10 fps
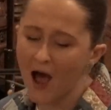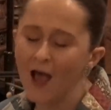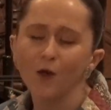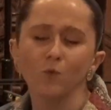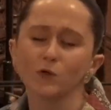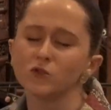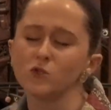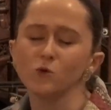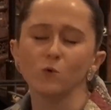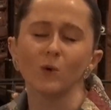"I will
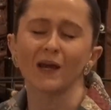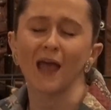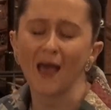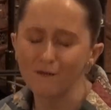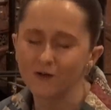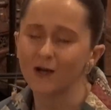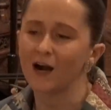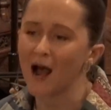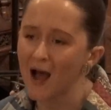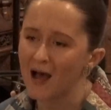do
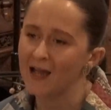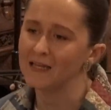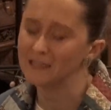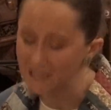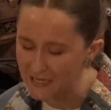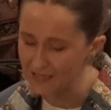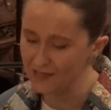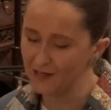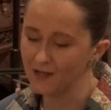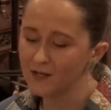whatever I
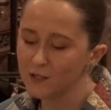need